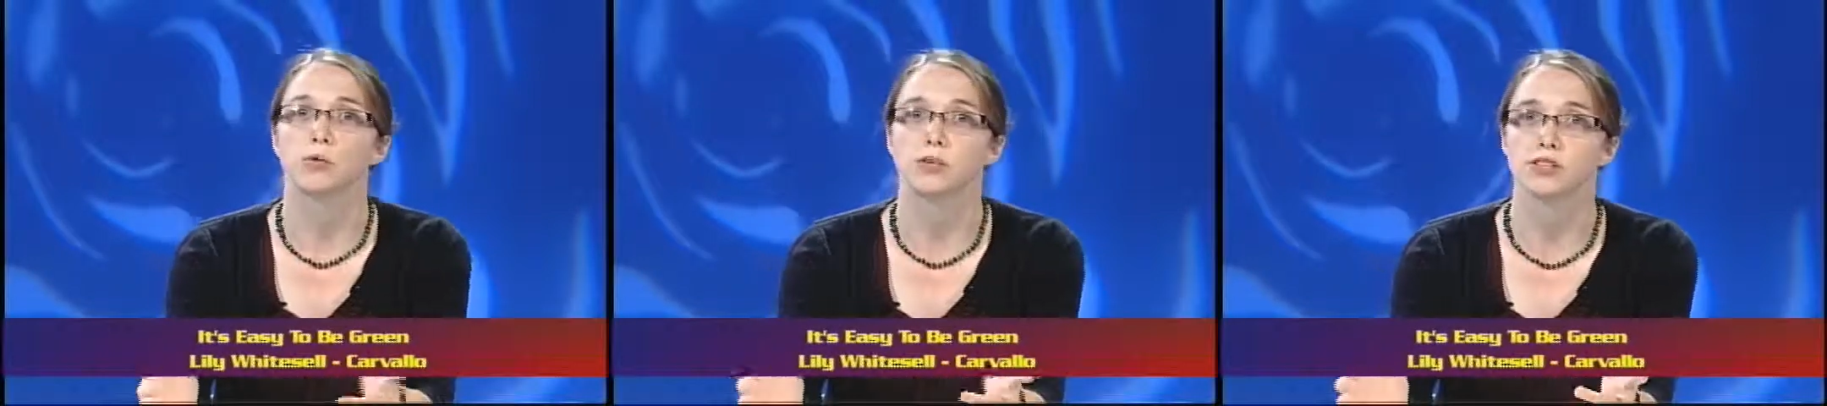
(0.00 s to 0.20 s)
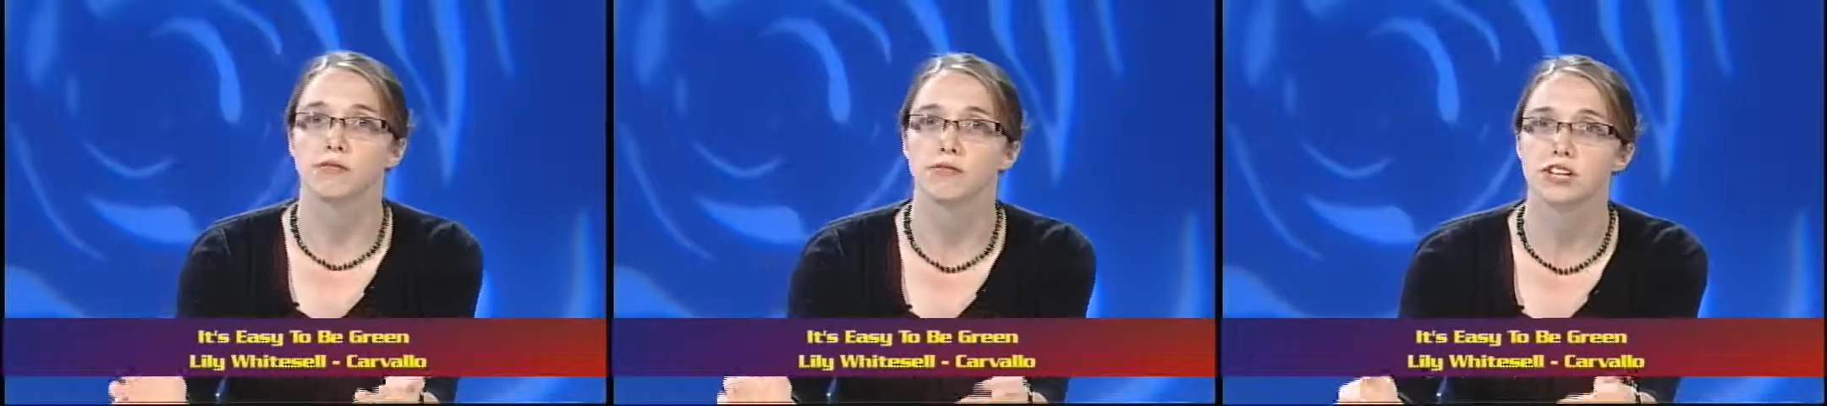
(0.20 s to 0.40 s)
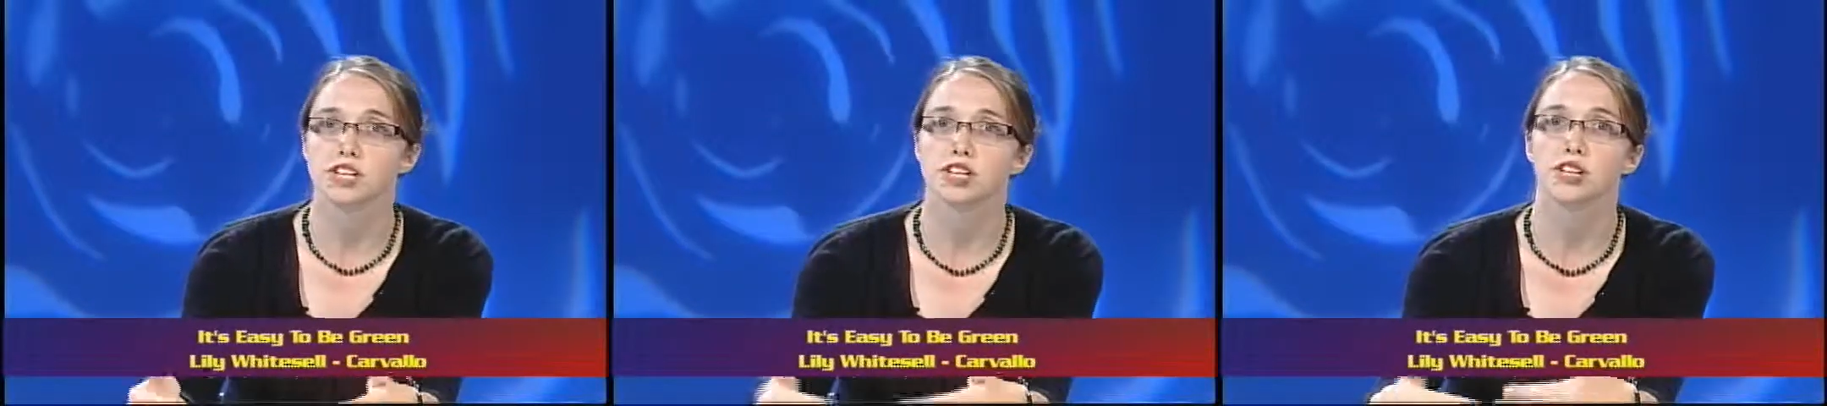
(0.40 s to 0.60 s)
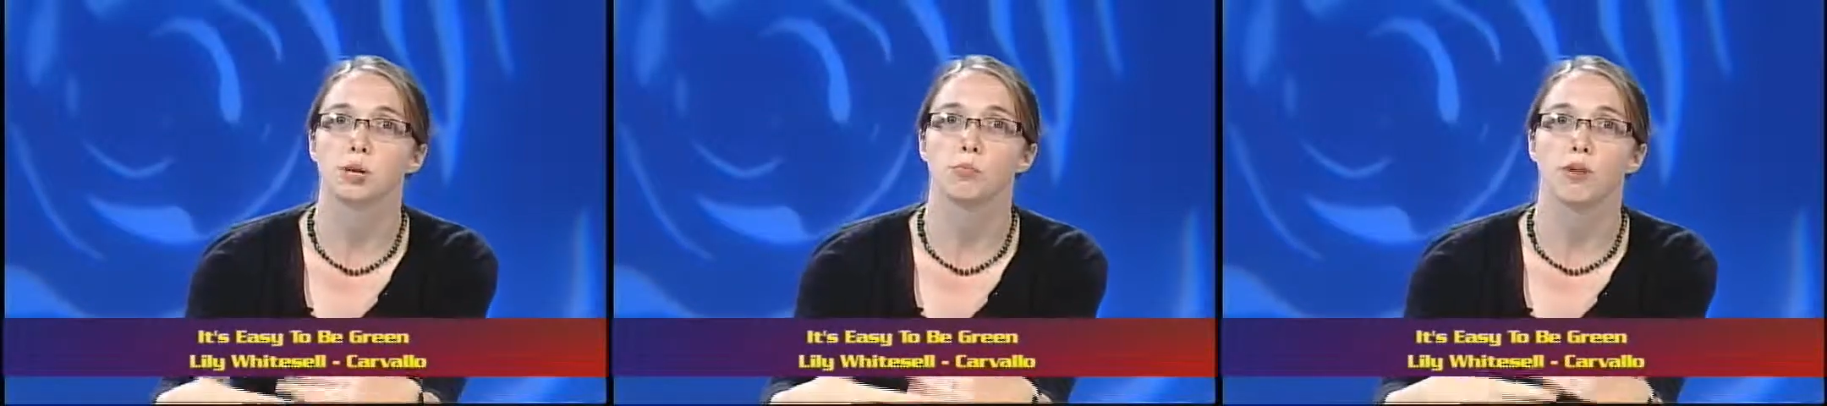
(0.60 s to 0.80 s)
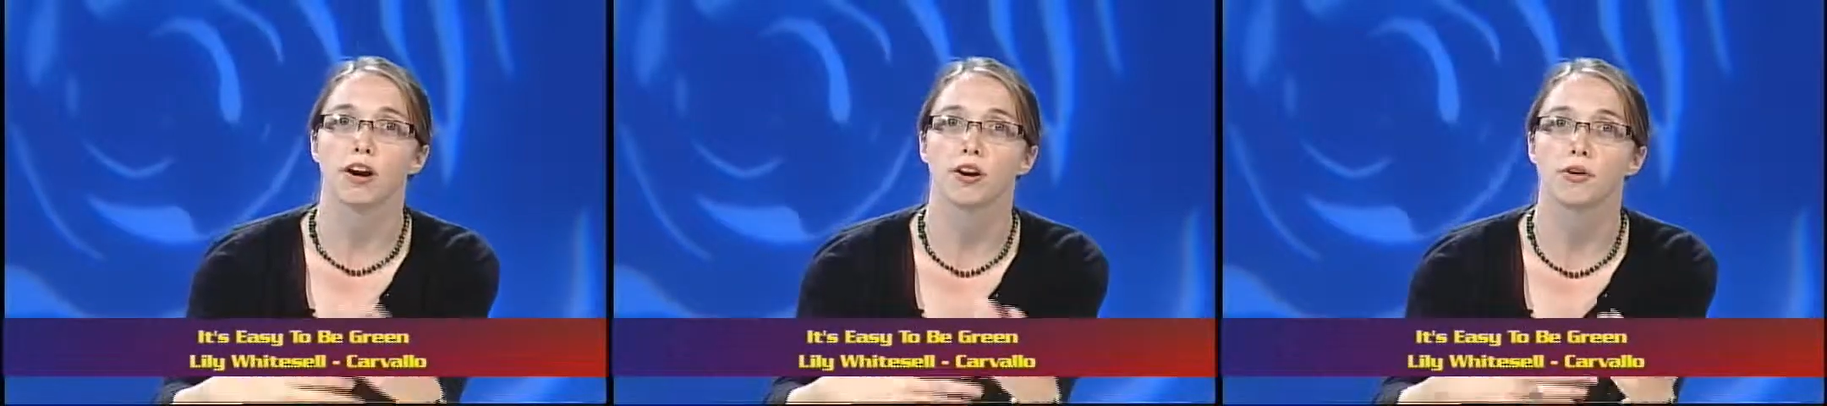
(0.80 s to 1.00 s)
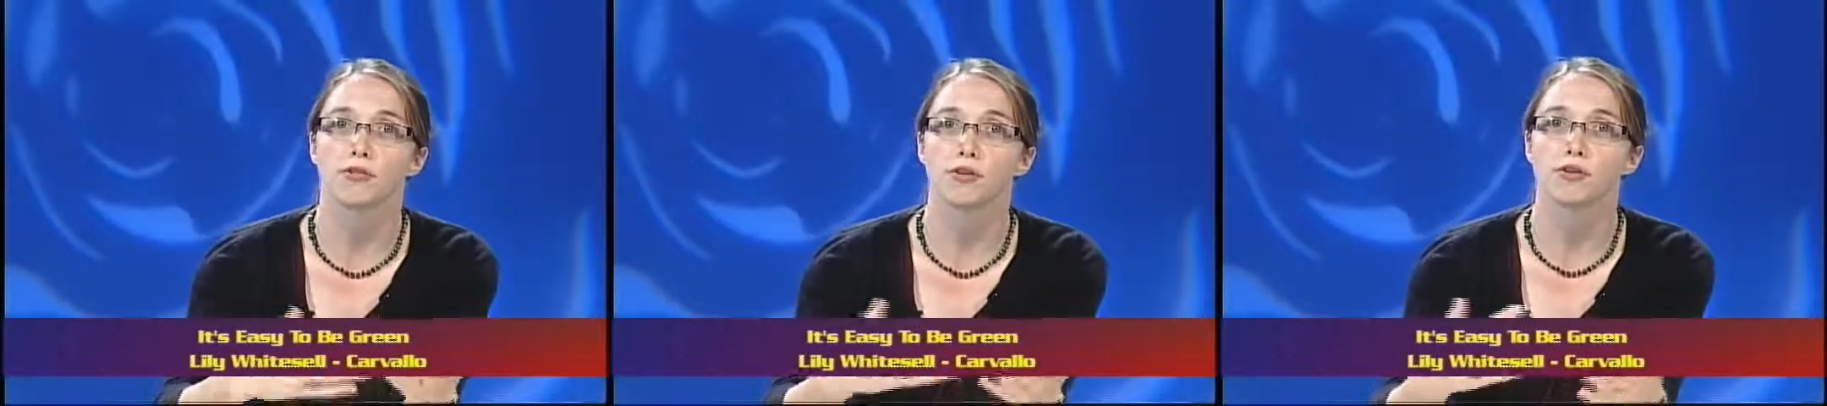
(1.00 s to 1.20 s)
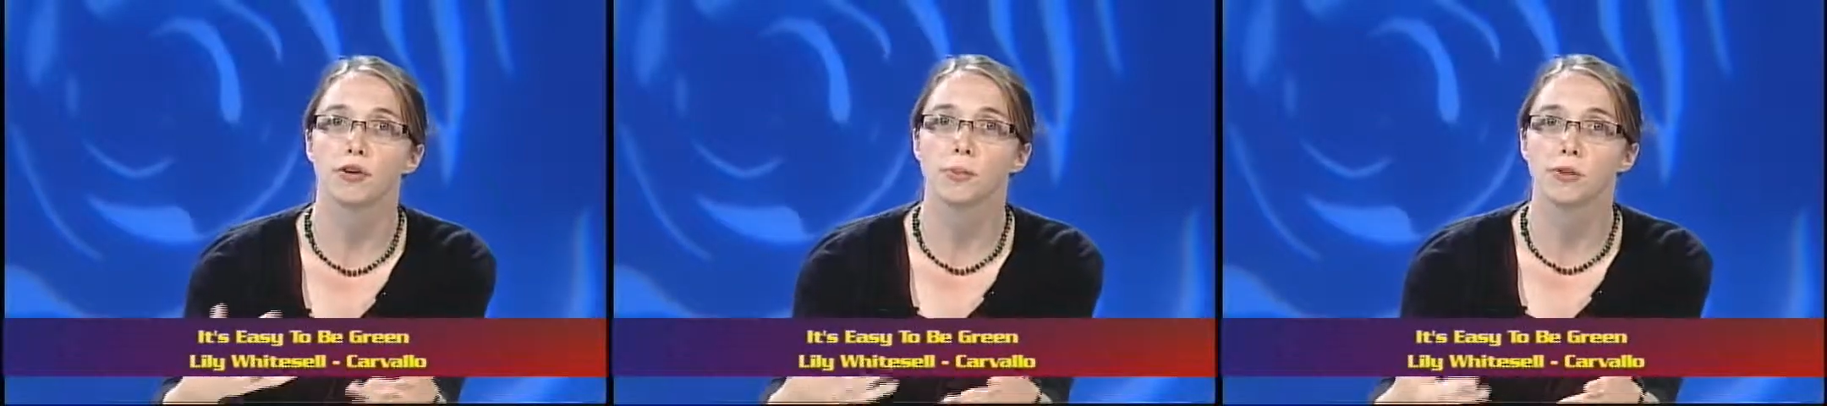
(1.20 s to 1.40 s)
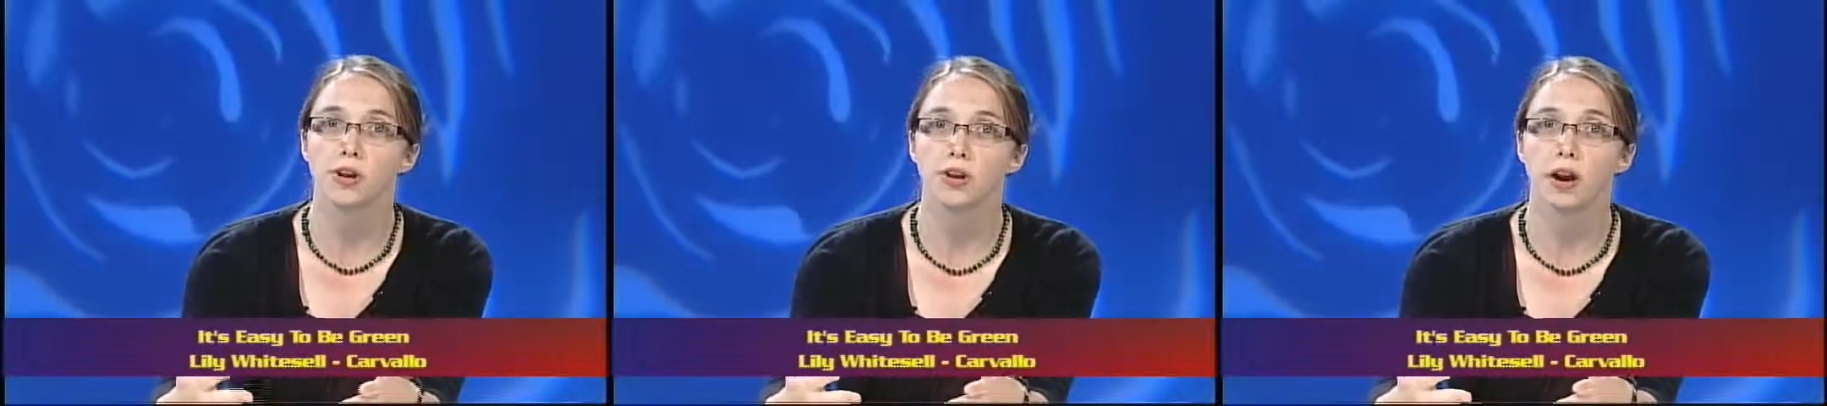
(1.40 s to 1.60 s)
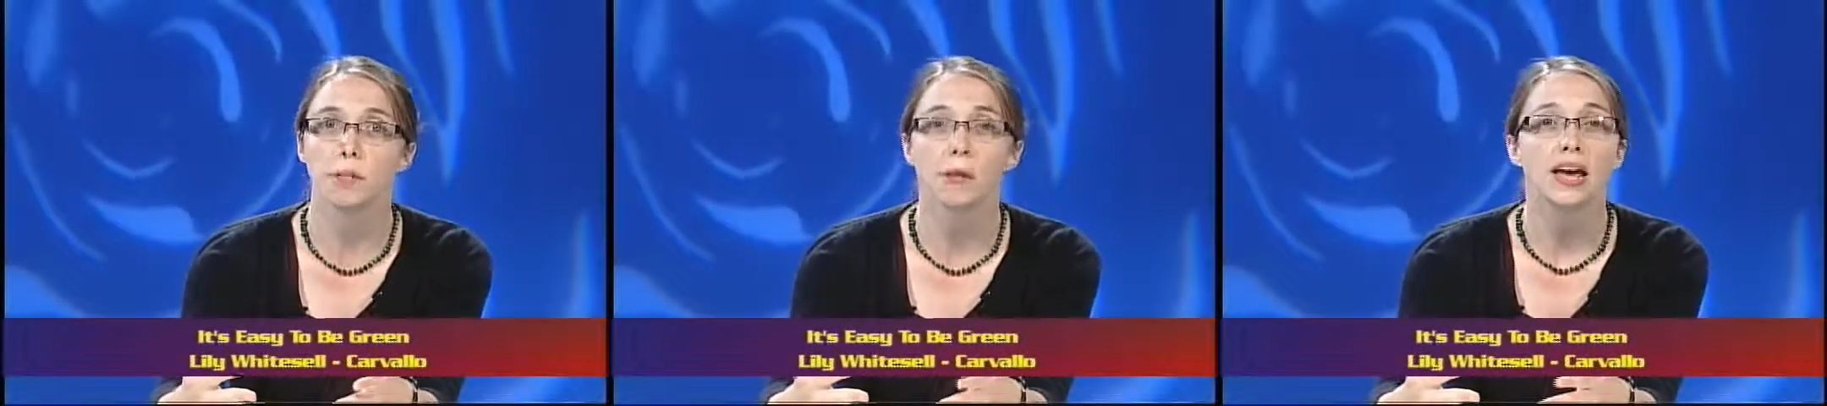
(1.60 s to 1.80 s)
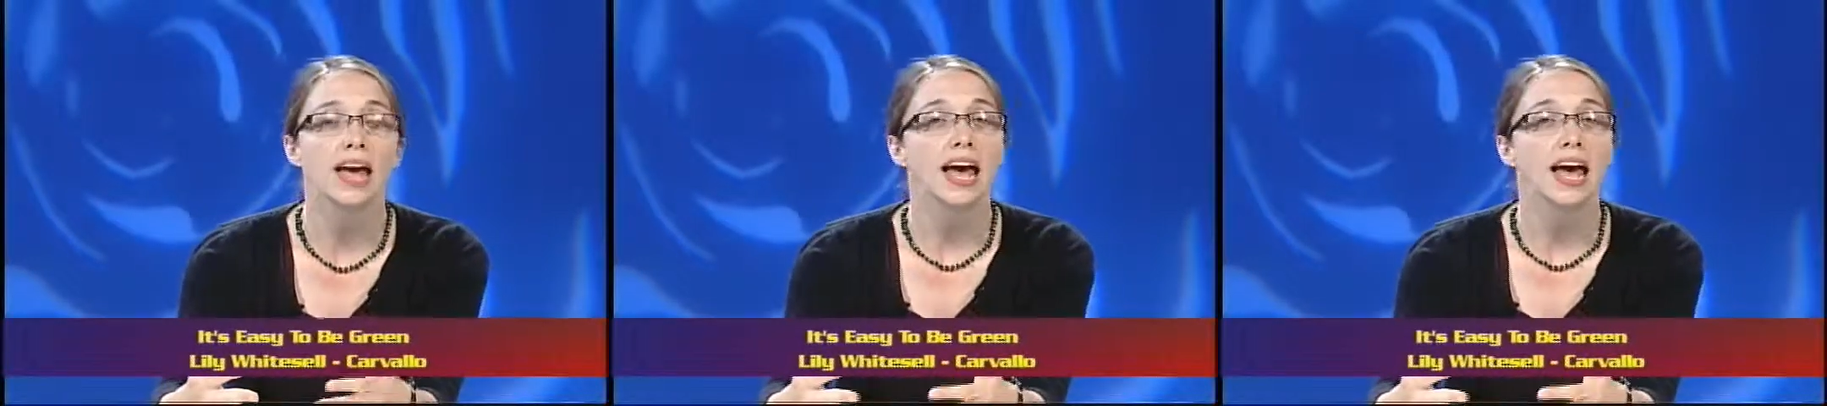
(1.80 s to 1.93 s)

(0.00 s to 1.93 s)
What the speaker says: was originally brought over from Europe